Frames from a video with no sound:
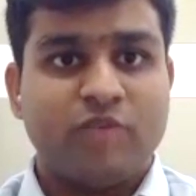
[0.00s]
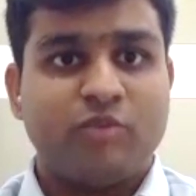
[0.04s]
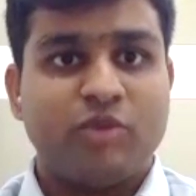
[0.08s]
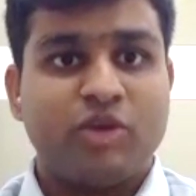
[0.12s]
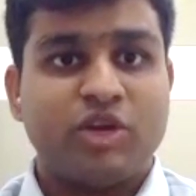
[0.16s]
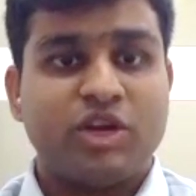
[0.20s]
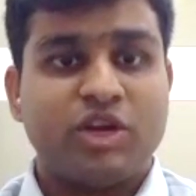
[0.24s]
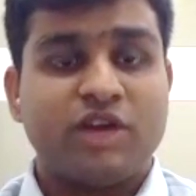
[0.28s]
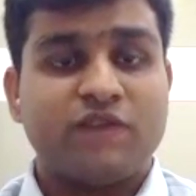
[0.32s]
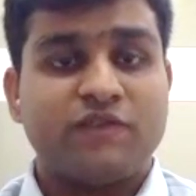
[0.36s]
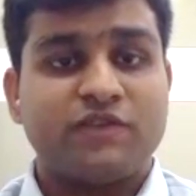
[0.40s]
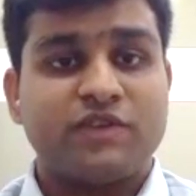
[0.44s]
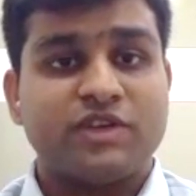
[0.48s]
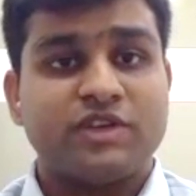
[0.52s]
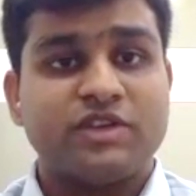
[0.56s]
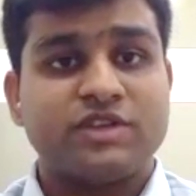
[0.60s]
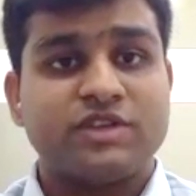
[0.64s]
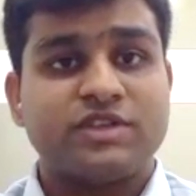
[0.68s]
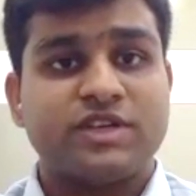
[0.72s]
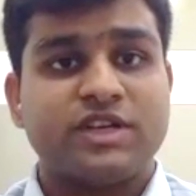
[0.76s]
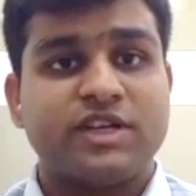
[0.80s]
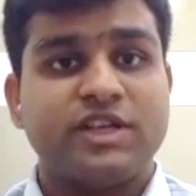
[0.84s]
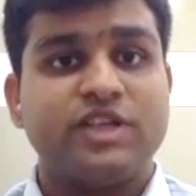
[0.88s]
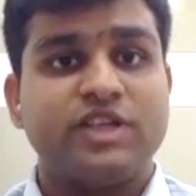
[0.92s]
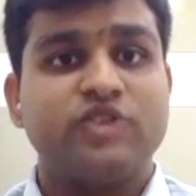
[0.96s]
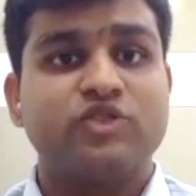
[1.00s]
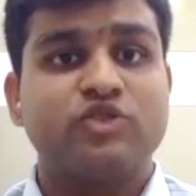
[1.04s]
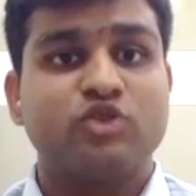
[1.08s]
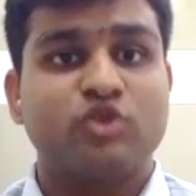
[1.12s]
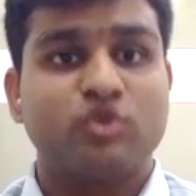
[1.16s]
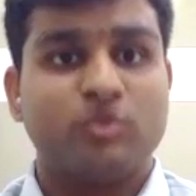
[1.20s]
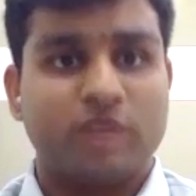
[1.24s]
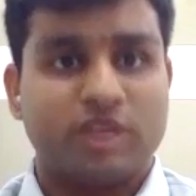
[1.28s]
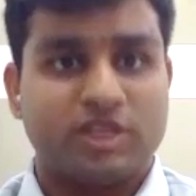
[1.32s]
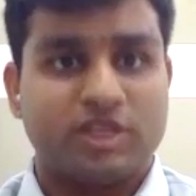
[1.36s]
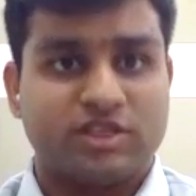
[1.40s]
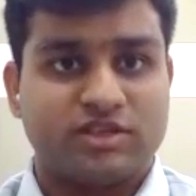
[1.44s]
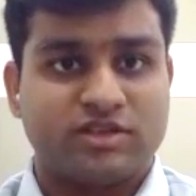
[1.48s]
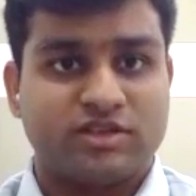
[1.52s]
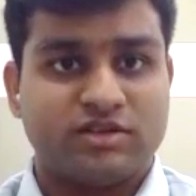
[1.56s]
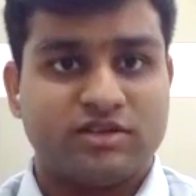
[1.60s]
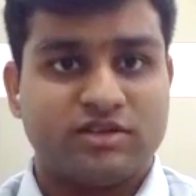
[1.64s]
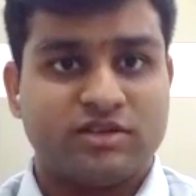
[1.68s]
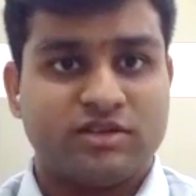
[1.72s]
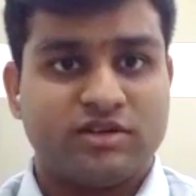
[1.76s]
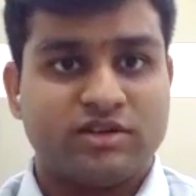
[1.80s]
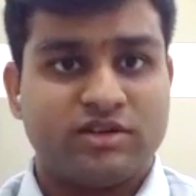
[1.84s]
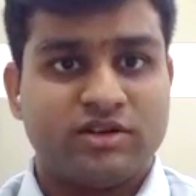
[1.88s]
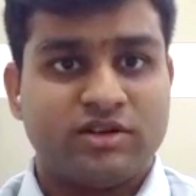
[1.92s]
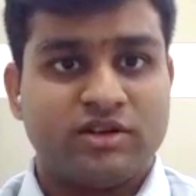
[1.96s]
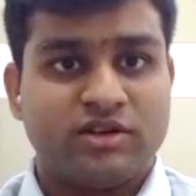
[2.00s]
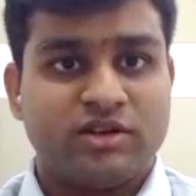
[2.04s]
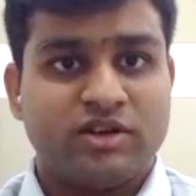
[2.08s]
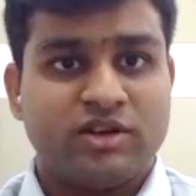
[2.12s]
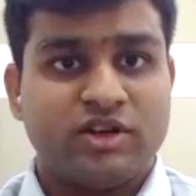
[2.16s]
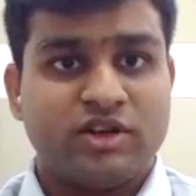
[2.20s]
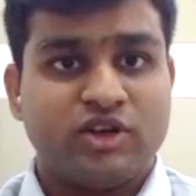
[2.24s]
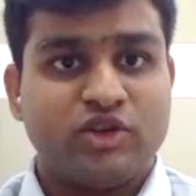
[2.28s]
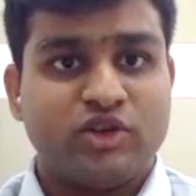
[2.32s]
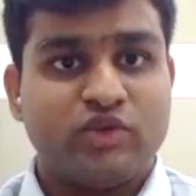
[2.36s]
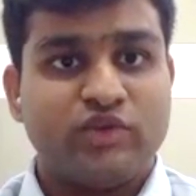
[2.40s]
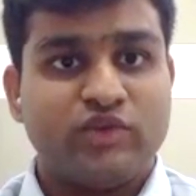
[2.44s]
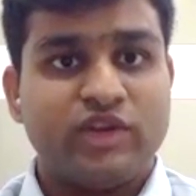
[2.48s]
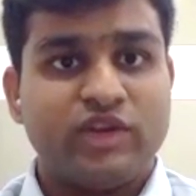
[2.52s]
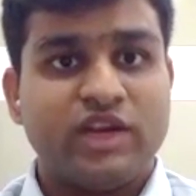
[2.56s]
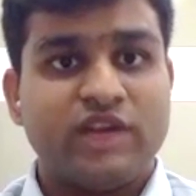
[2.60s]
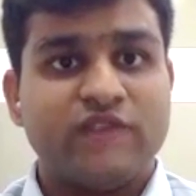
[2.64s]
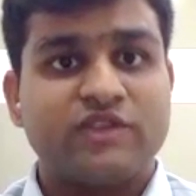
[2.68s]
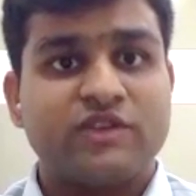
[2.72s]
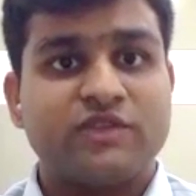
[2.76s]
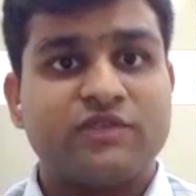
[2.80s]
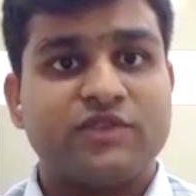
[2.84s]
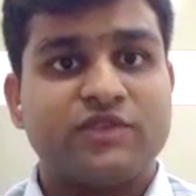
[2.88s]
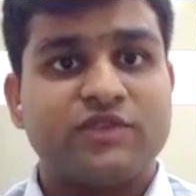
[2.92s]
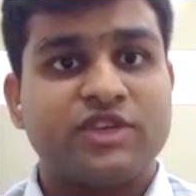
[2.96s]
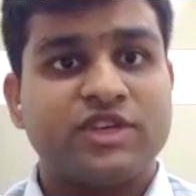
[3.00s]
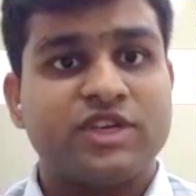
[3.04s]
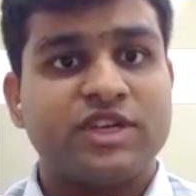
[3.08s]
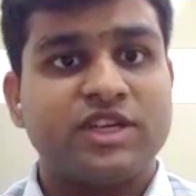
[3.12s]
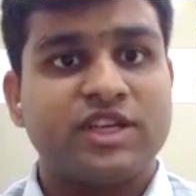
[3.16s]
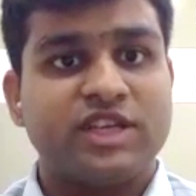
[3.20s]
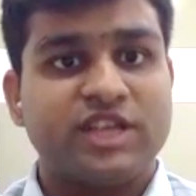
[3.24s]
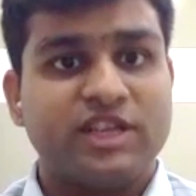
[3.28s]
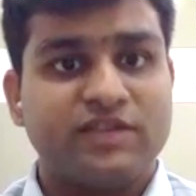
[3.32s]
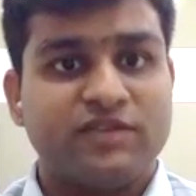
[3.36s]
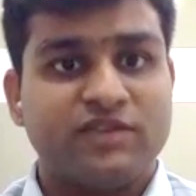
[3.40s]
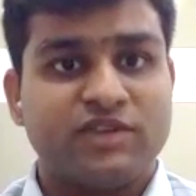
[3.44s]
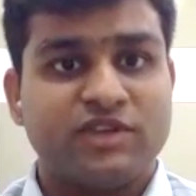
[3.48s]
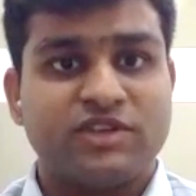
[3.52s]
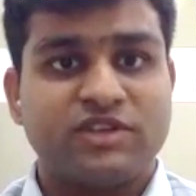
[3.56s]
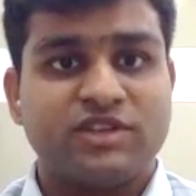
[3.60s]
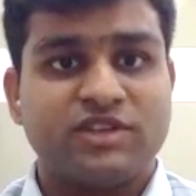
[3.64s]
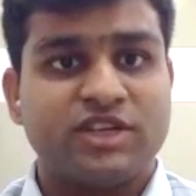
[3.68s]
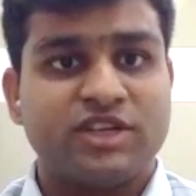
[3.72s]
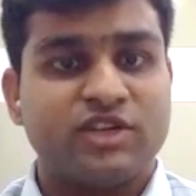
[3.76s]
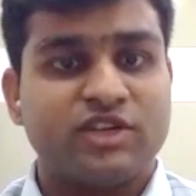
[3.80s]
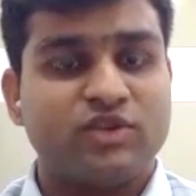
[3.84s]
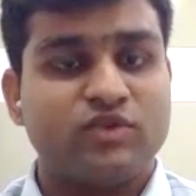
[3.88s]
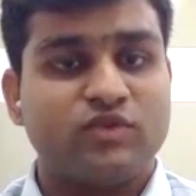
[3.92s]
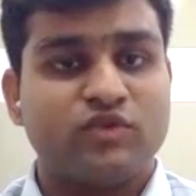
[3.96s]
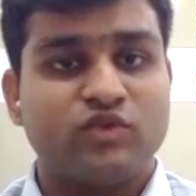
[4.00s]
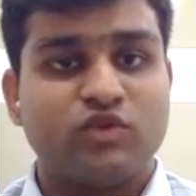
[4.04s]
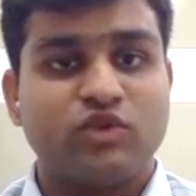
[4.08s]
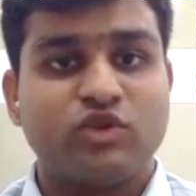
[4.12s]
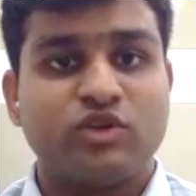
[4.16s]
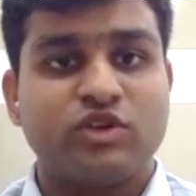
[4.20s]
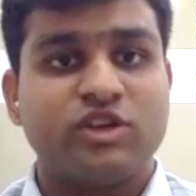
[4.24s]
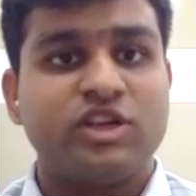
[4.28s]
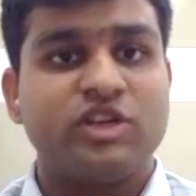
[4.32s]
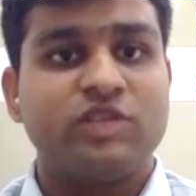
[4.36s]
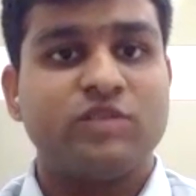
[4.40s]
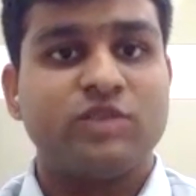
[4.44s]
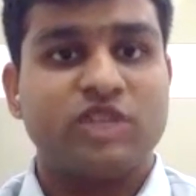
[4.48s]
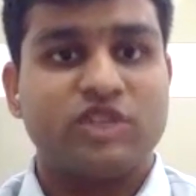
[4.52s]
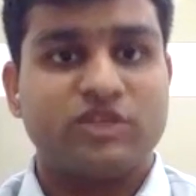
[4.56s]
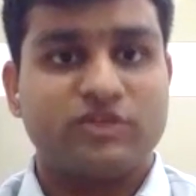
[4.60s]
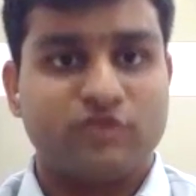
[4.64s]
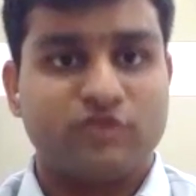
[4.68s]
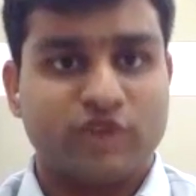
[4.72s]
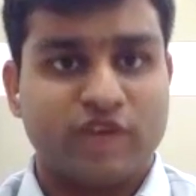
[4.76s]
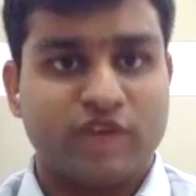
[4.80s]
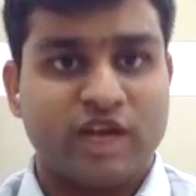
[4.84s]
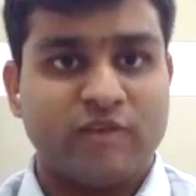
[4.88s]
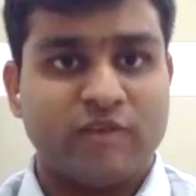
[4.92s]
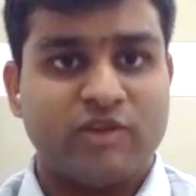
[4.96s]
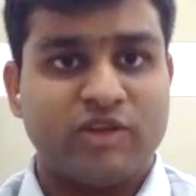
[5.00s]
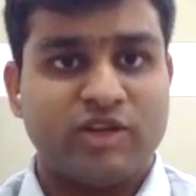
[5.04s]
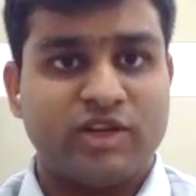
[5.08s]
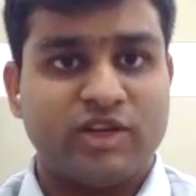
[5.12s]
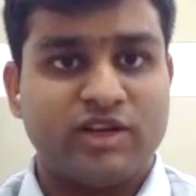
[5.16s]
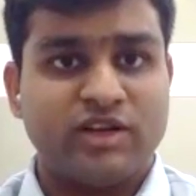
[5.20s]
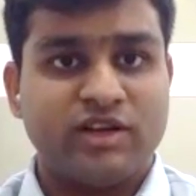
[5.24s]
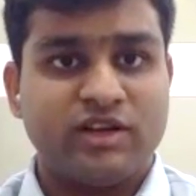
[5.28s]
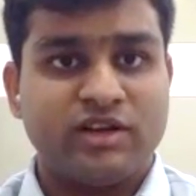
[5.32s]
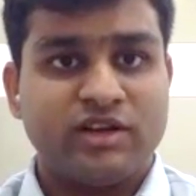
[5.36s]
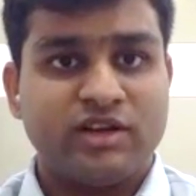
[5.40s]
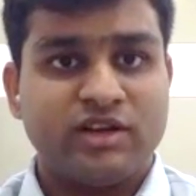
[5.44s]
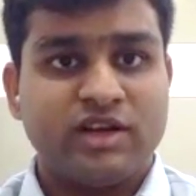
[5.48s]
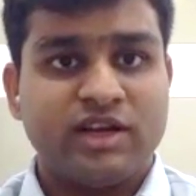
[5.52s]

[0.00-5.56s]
But after studying so much, you will have sufficient keywords that you won't need much vocabulary